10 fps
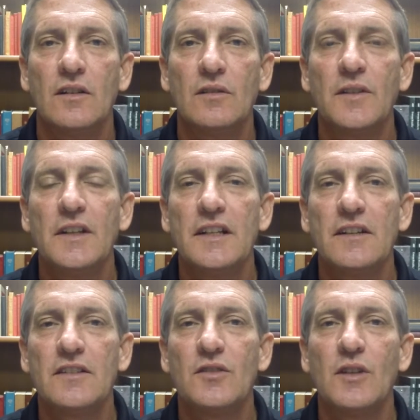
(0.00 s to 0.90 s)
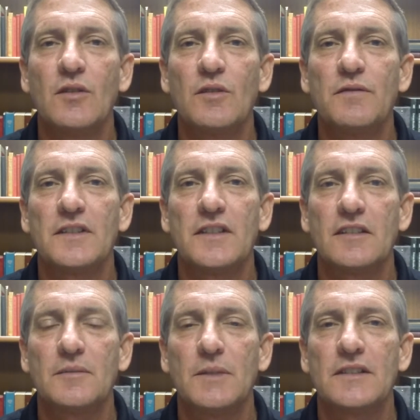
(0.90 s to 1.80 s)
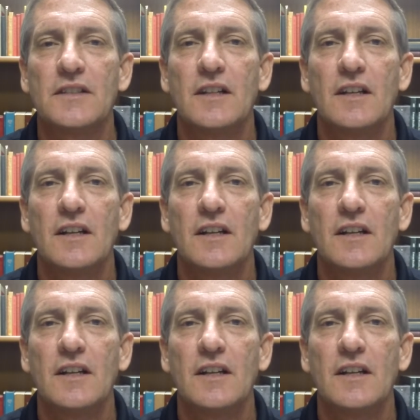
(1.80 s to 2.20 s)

Over the years doing roof assessments,